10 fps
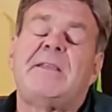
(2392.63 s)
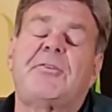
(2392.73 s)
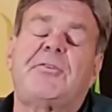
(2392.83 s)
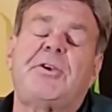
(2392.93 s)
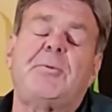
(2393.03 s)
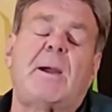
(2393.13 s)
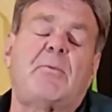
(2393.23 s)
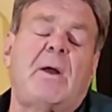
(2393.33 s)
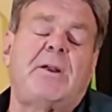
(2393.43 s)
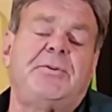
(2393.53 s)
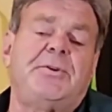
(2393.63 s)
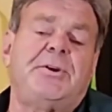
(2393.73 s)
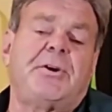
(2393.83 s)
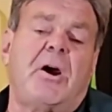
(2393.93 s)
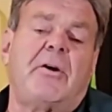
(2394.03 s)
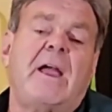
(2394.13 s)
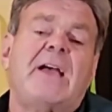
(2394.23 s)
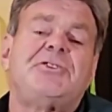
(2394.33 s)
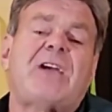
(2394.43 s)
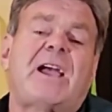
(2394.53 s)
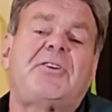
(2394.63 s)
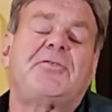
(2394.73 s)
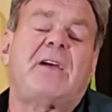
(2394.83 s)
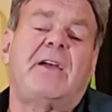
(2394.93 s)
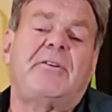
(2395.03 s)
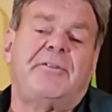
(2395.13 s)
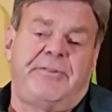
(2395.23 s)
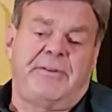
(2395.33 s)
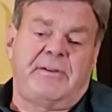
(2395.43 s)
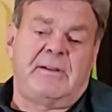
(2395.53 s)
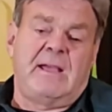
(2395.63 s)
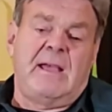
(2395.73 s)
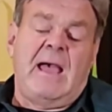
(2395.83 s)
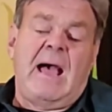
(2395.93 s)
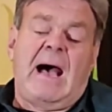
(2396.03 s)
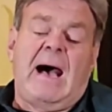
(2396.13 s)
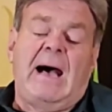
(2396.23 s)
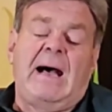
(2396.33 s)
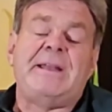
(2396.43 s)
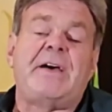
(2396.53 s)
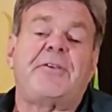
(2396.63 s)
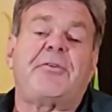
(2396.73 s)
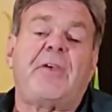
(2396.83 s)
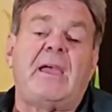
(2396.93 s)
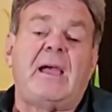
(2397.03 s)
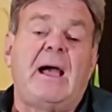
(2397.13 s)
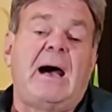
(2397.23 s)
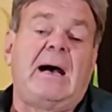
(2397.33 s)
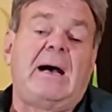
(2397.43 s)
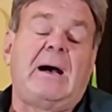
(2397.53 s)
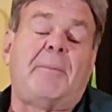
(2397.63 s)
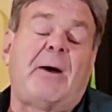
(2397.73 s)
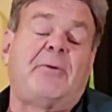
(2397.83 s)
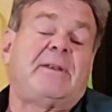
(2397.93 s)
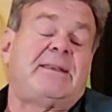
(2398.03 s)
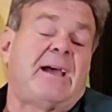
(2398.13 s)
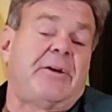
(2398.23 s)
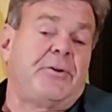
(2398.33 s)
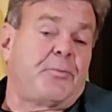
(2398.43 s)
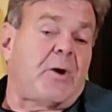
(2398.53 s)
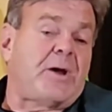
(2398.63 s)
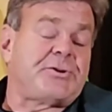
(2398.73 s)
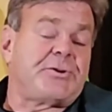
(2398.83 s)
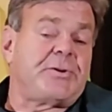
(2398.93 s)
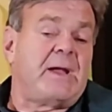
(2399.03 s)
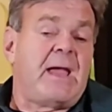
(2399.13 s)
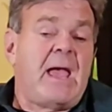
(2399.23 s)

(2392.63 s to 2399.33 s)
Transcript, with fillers: Another thing you might want to do to your car check your tires. Uh, another thing uh, about tire pressure,